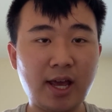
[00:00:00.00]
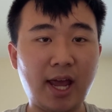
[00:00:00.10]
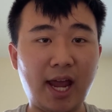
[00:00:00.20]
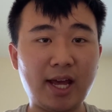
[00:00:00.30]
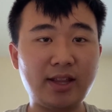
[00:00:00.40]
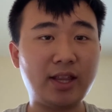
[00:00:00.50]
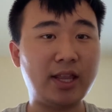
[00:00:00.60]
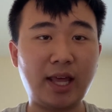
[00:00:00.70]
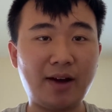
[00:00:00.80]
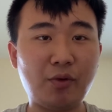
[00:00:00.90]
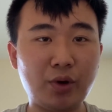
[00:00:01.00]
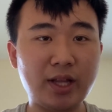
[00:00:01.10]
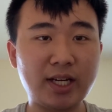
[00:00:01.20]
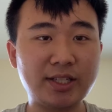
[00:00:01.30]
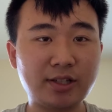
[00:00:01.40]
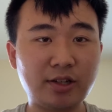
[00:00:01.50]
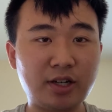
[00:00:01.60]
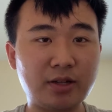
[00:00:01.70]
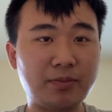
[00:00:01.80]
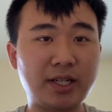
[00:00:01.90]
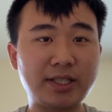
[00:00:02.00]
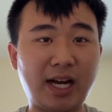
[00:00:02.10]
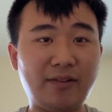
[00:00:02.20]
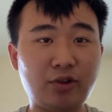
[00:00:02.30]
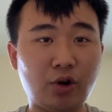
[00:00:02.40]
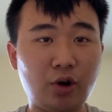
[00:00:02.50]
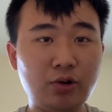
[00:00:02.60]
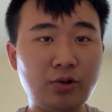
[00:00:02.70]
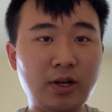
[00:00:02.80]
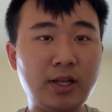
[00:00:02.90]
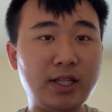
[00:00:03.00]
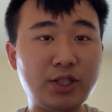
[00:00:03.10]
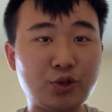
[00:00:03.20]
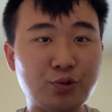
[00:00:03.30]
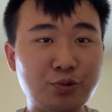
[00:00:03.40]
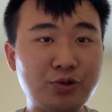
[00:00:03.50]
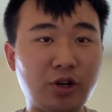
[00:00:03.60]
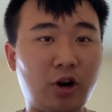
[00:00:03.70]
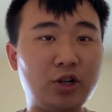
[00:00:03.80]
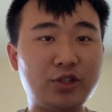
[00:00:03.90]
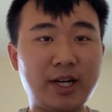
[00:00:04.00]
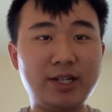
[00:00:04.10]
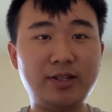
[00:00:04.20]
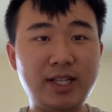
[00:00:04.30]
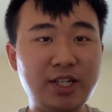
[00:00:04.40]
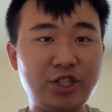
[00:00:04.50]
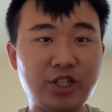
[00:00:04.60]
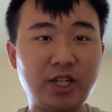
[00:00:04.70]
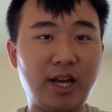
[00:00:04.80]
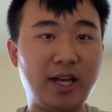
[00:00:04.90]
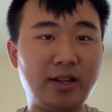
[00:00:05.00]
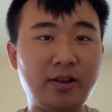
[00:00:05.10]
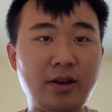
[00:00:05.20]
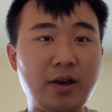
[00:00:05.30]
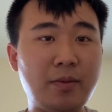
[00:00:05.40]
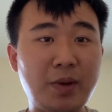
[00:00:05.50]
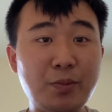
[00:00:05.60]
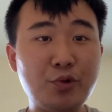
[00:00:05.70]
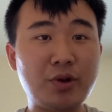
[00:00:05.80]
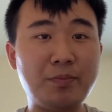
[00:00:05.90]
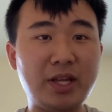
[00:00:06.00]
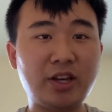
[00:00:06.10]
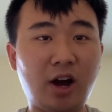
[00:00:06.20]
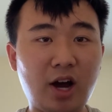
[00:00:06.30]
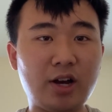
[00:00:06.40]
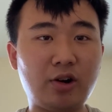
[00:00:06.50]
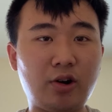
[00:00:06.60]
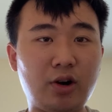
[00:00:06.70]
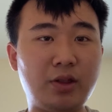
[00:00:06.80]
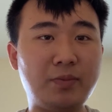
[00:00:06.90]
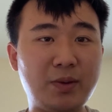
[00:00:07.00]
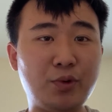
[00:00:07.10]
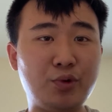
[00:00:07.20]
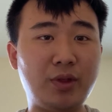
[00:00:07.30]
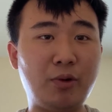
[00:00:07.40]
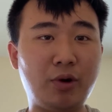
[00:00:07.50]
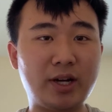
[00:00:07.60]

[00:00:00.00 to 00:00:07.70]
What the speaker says: and they have a willingness to learn, because after all, these schools are trying to teach, and people who can be taught are the people who they want to